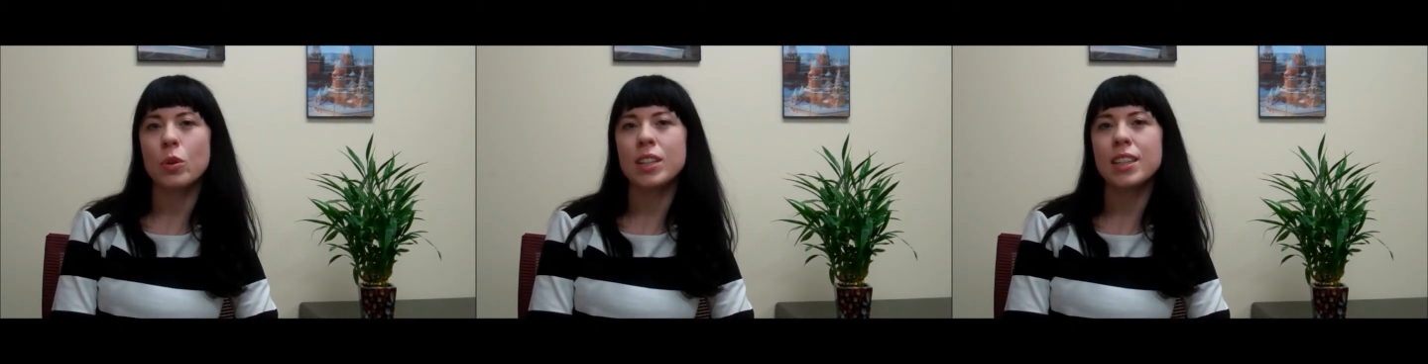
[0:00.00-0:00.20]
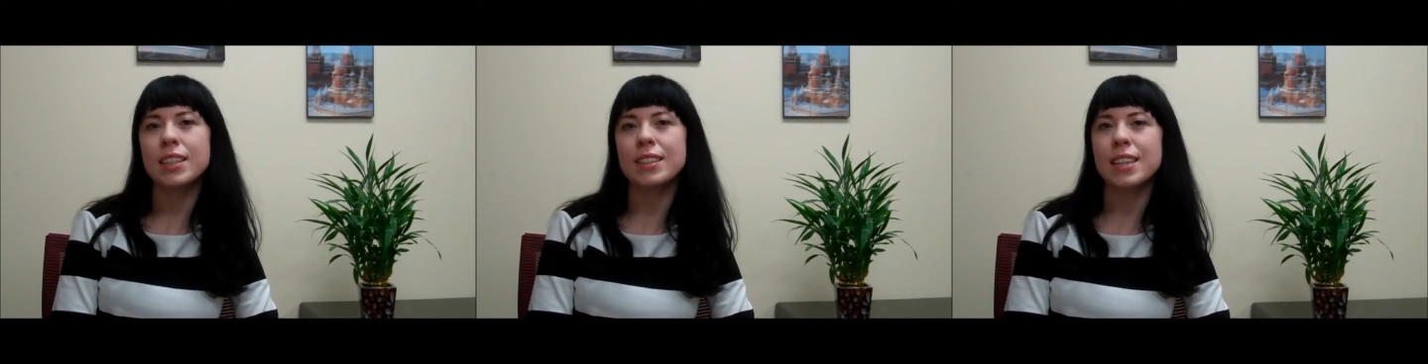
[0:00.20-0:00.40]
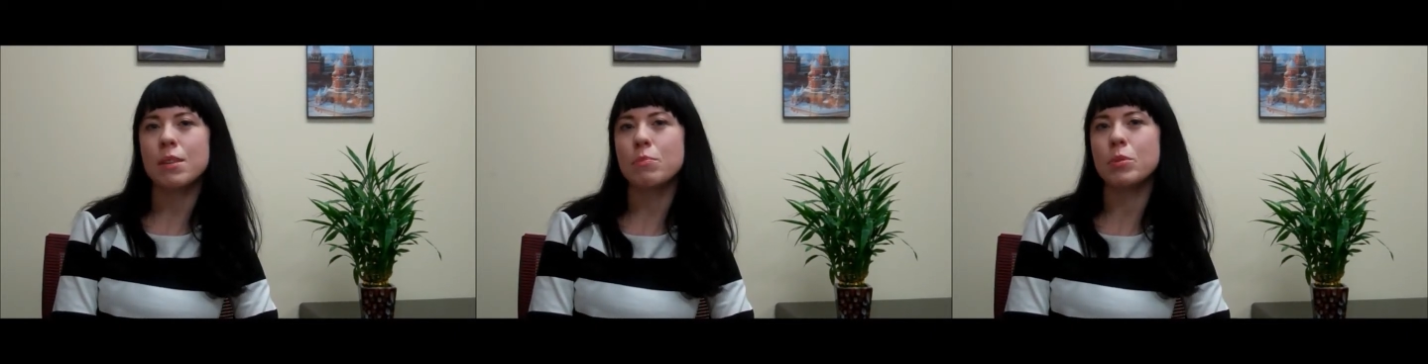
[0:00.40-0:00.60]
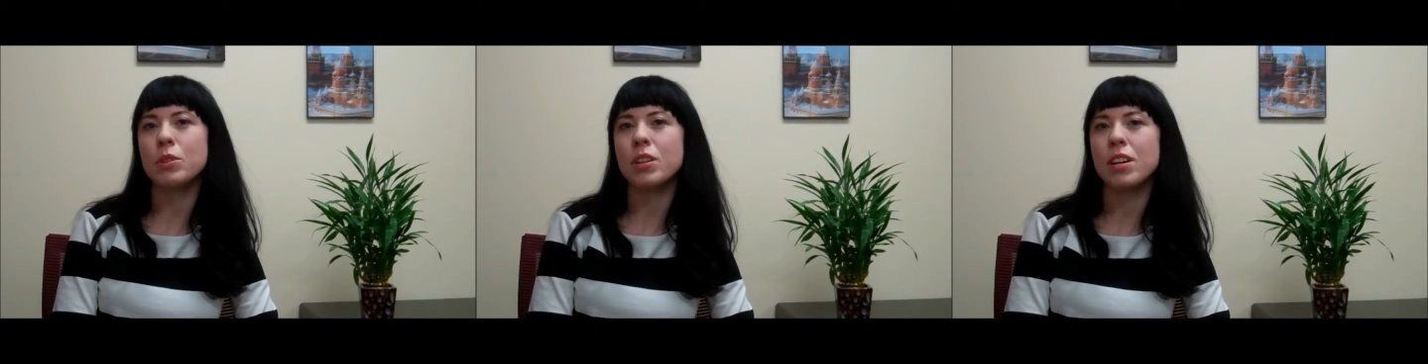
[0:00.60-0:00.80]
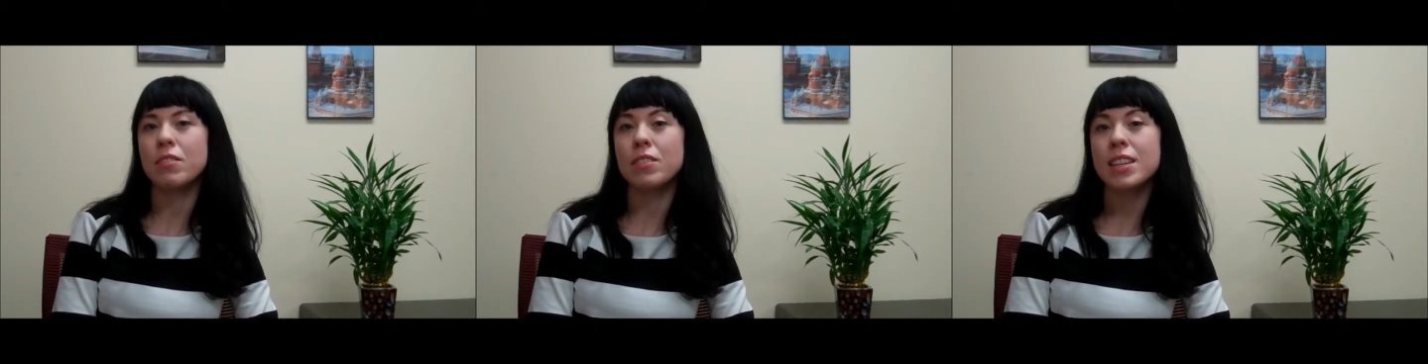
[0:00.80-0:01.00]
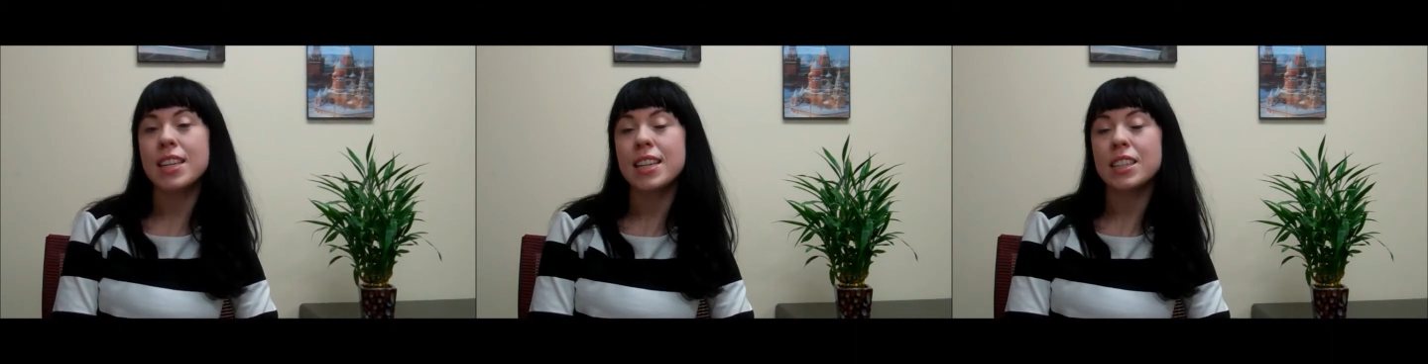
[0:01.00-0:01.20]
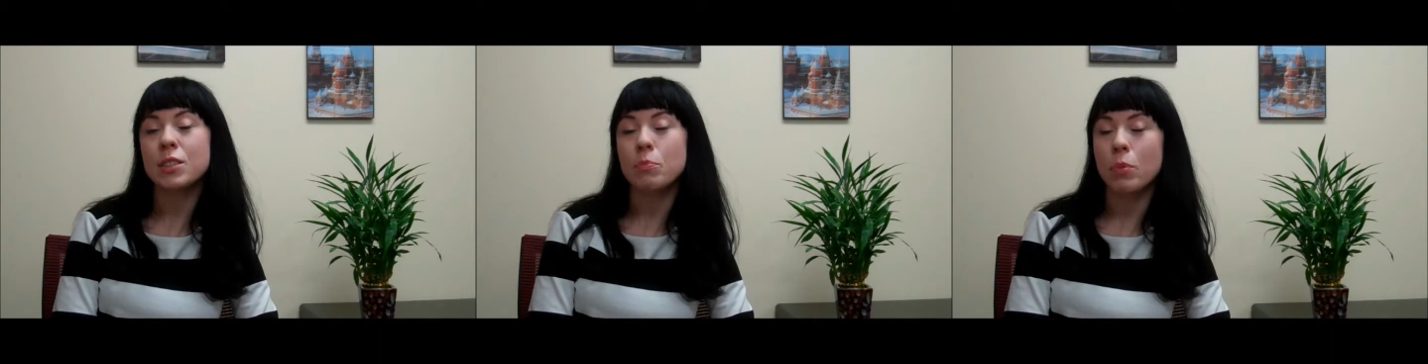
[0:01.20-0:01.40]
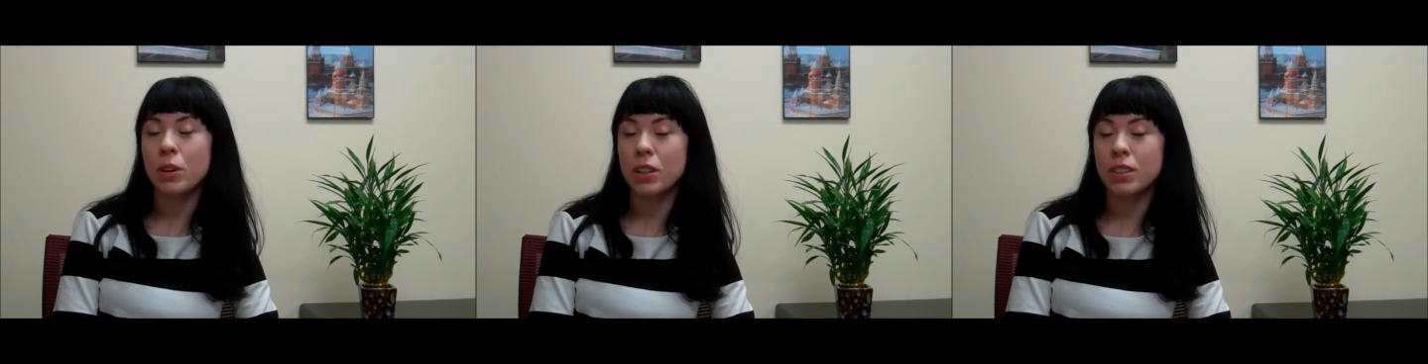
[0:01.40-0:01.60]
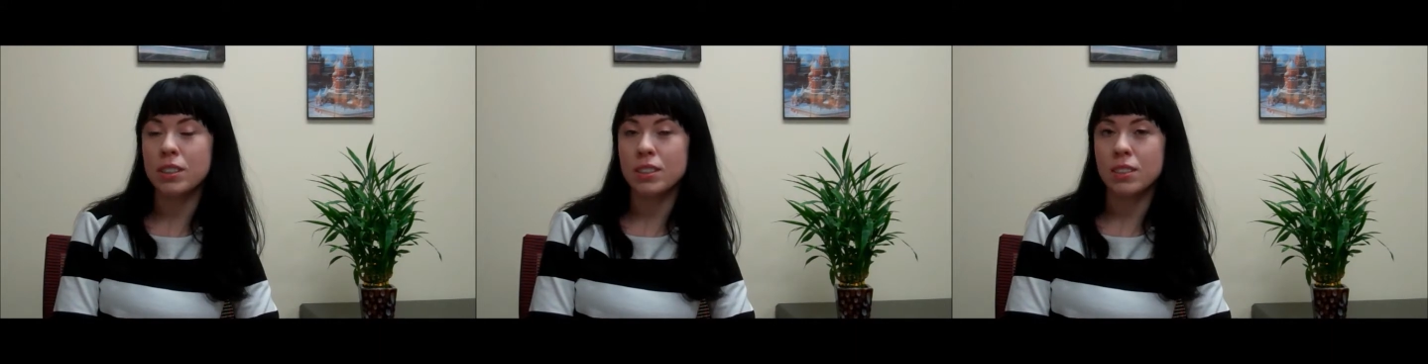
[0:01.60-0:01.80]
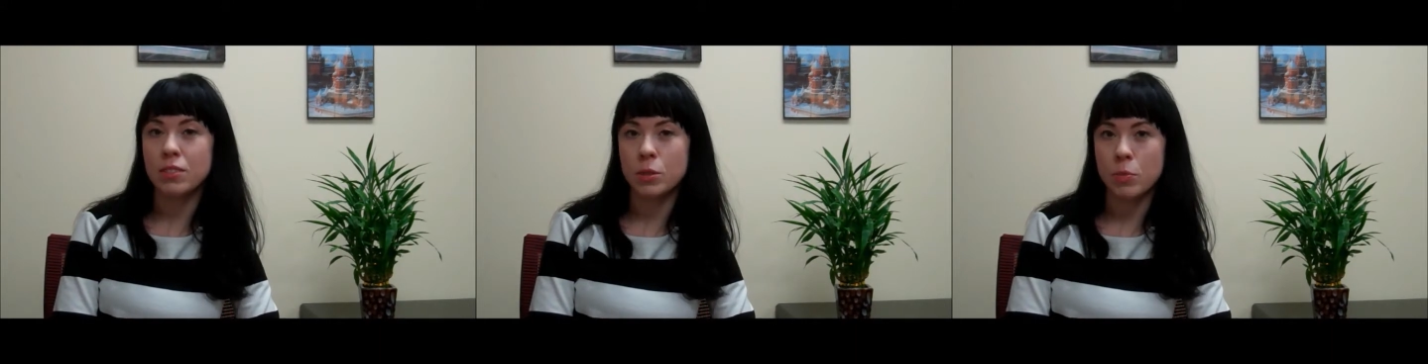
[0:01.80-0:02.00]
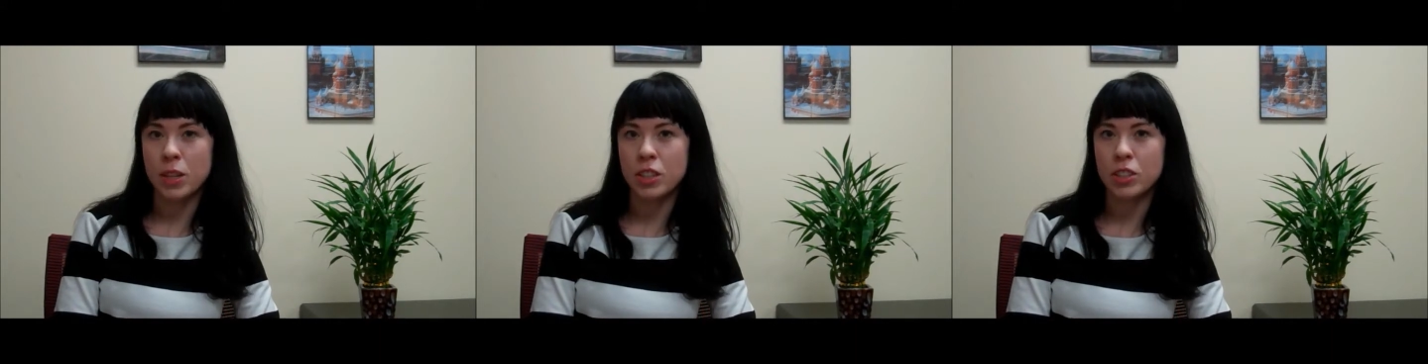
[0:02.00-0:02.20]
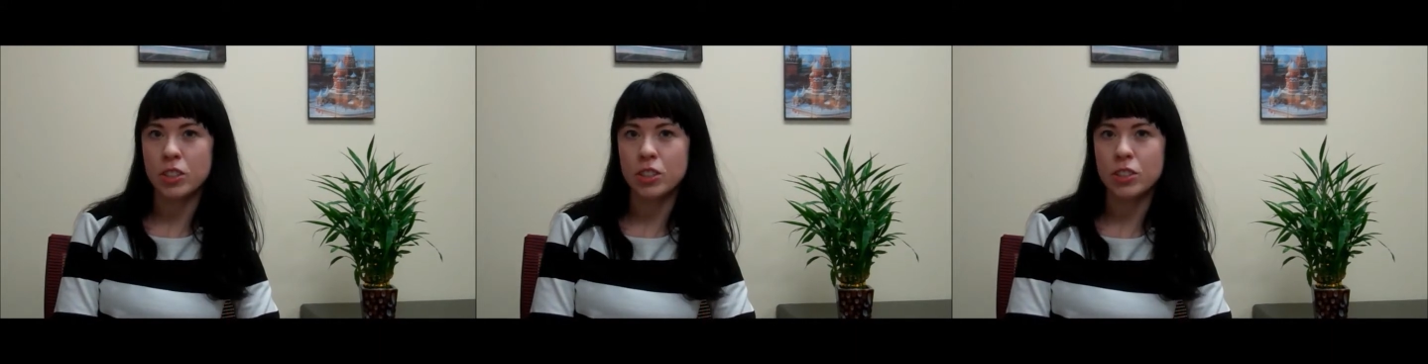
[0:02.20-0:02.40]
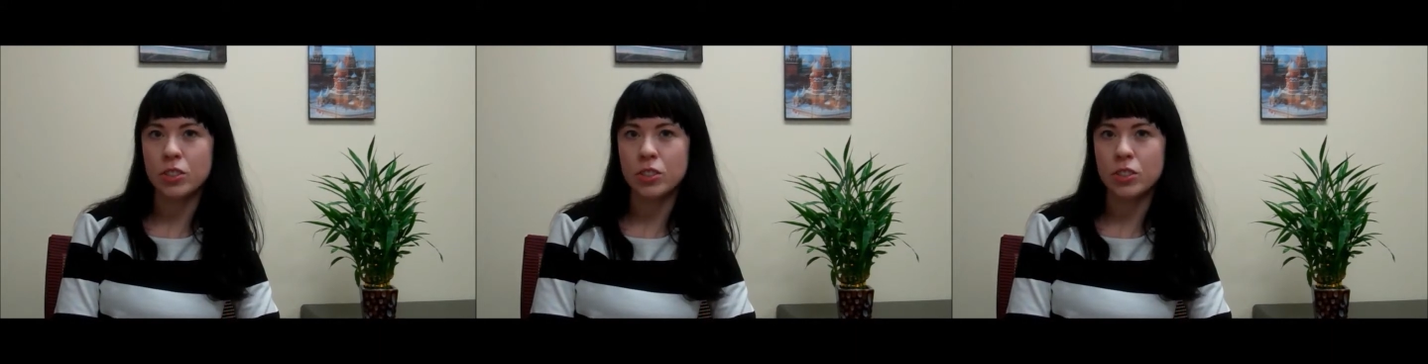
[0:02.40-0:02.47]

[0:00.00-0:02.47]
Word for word: one example of each parts of speech.